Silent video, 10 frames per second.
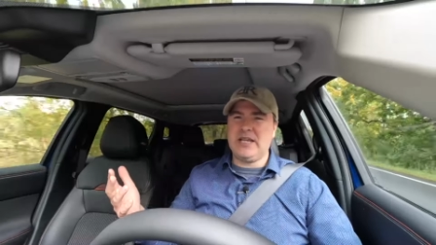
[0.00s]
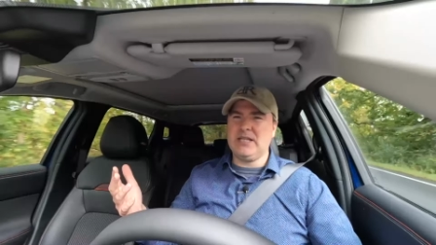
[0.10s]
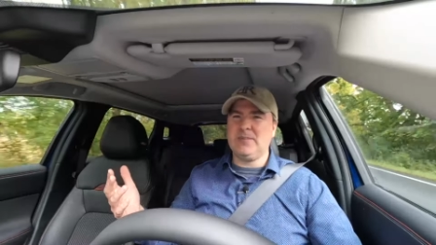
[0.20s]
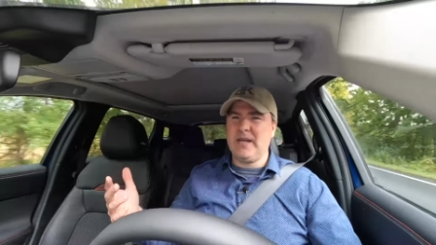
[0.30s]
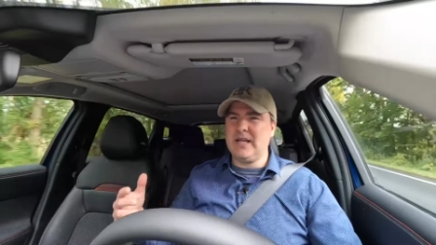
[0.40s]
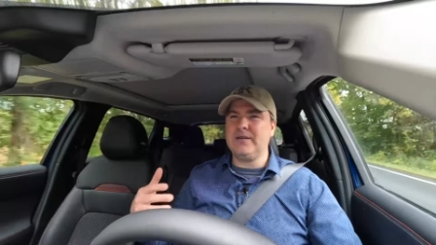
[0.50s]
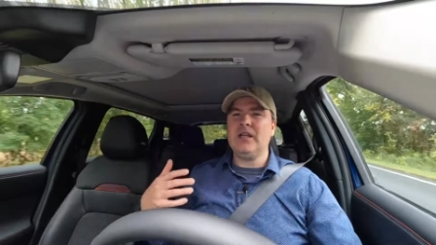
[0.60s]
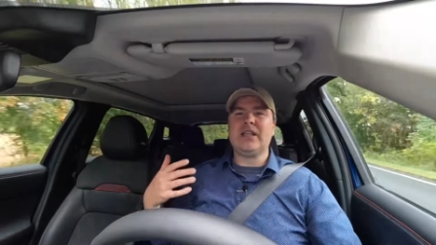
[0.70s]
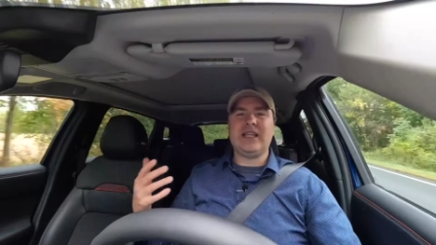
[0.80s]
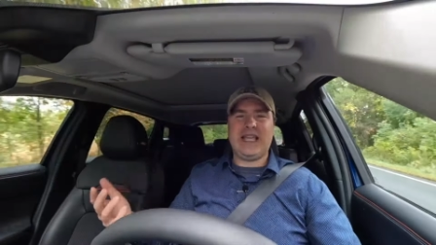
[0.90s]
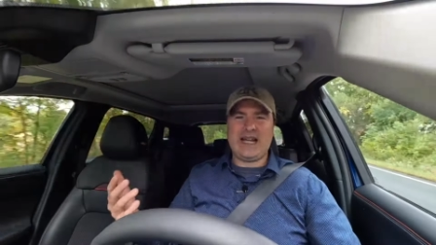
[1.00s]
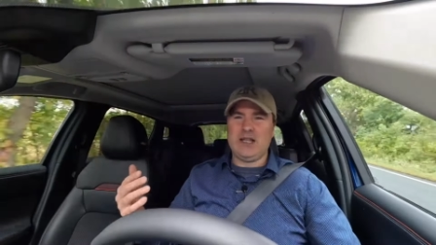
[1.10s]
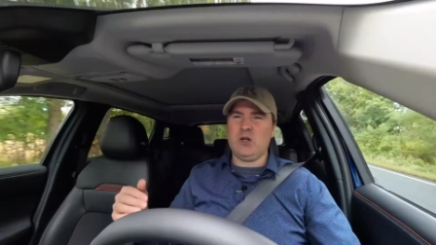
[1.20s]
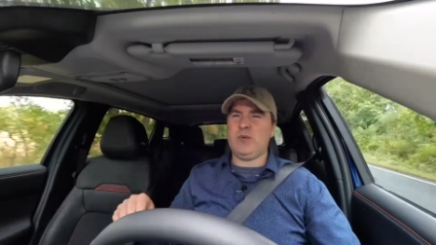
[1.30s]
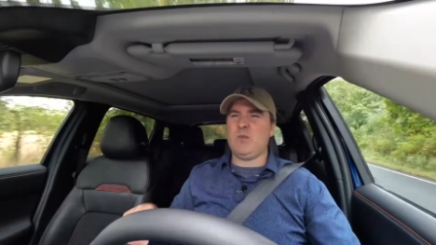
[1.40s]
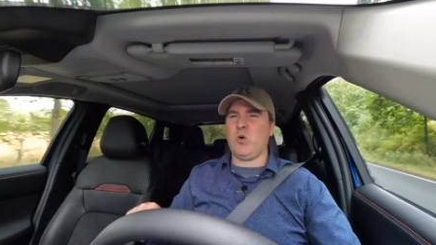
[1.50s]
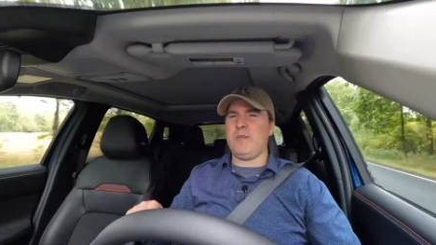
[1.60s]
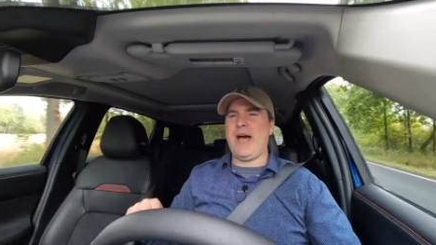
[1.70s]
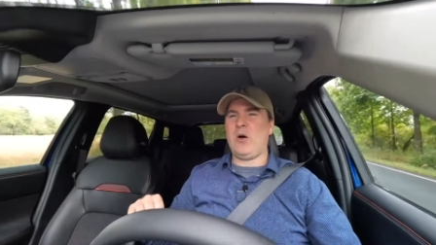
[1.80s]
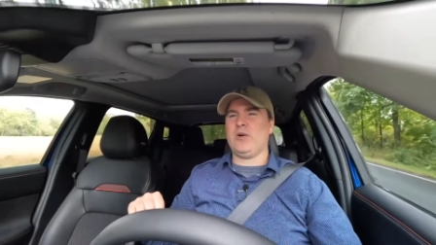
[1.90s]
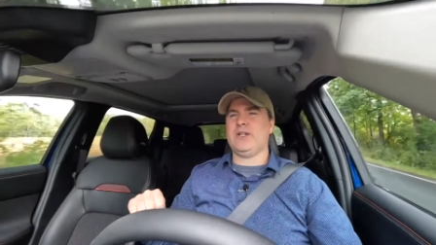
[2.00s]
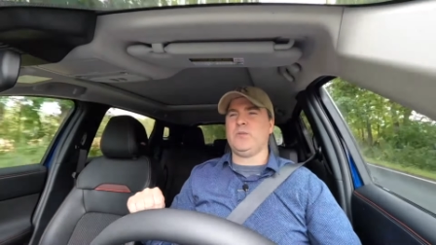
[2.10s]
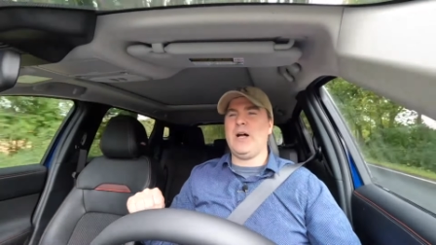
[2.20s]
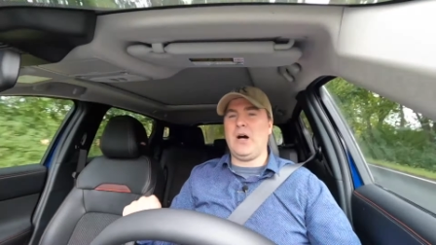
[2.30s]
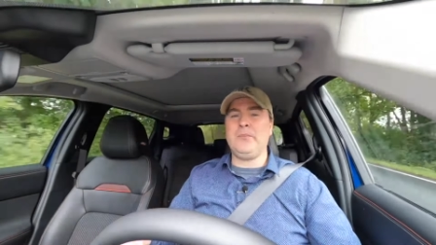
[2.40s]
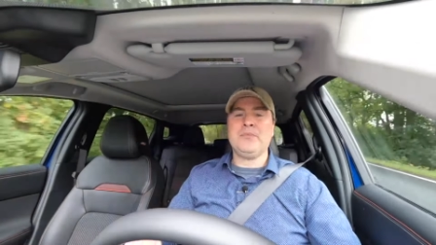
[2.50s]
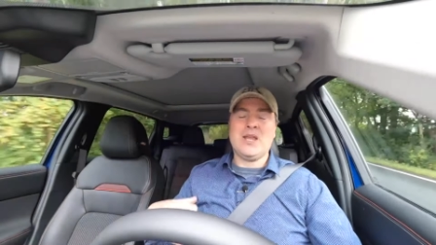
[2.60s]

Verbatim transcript: gets spinning, you get a little bit more power as well.